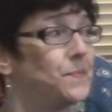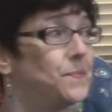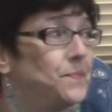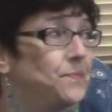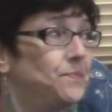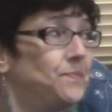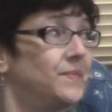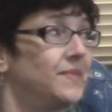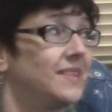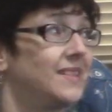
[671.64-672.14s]

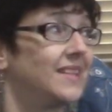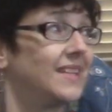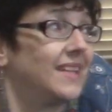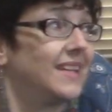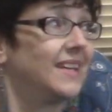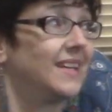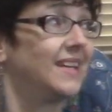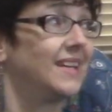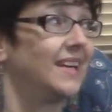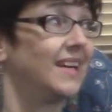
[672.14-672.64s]

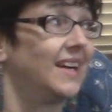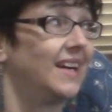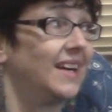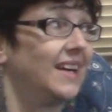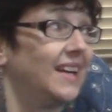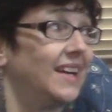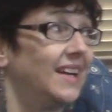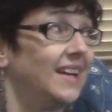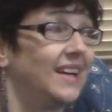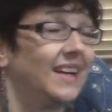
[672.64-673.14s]

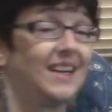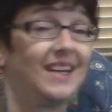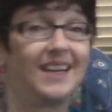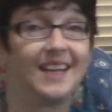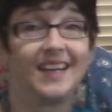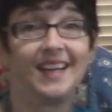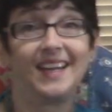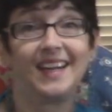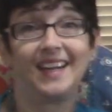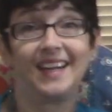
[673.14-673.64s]

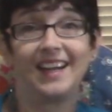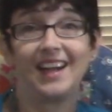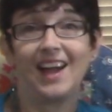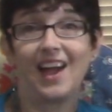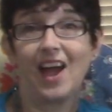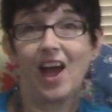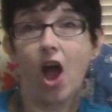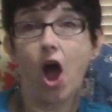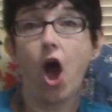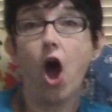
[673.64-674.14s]

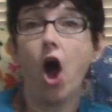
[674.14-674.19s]
(not speaking)